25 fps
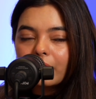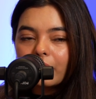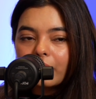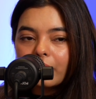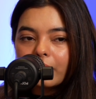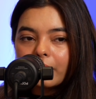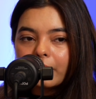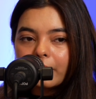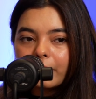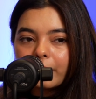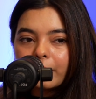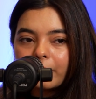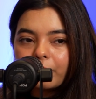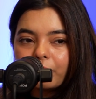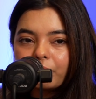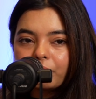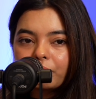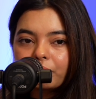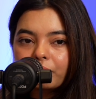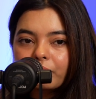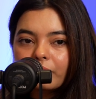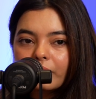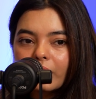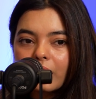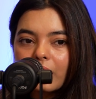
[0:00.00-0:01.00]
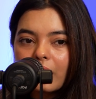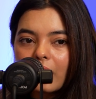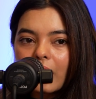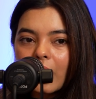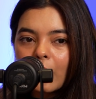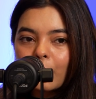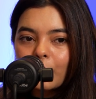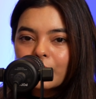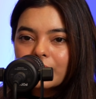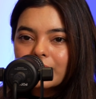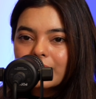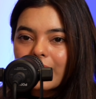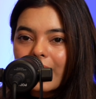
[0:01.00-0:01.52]
I
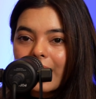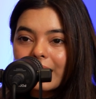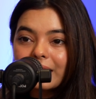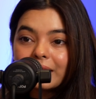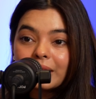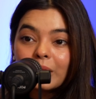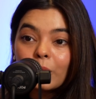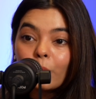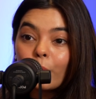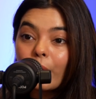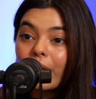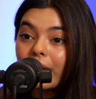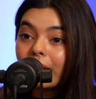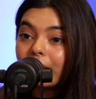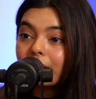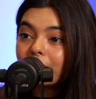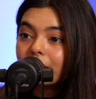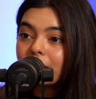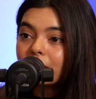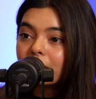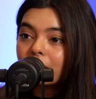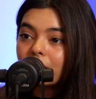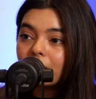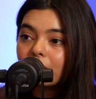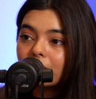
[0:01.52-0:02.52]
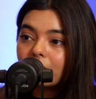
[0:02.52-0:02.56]
was at an event.